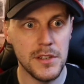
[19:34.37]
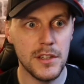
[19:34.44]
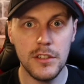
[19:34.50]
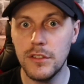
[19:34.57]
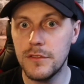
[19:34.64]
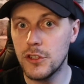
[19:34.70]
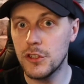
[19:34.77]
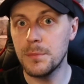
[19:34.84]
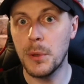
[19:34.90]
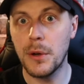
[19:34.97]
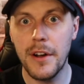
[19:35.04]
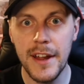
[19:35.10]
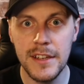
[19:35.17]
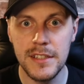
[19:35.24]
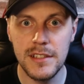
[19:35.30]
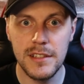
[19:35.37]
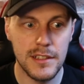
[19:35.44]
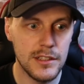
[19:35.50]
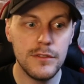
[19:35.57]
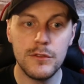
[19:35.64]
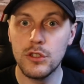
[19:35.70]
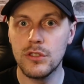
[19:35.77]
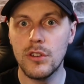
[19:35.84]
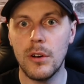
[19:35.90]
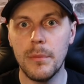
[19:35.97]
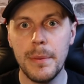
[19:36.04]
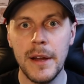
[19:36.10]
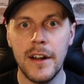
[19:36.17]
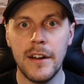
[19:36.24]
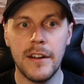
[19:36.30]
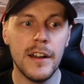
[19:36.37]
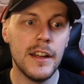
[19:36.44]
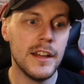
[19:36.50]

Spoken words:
You've just progressed. You've just got better.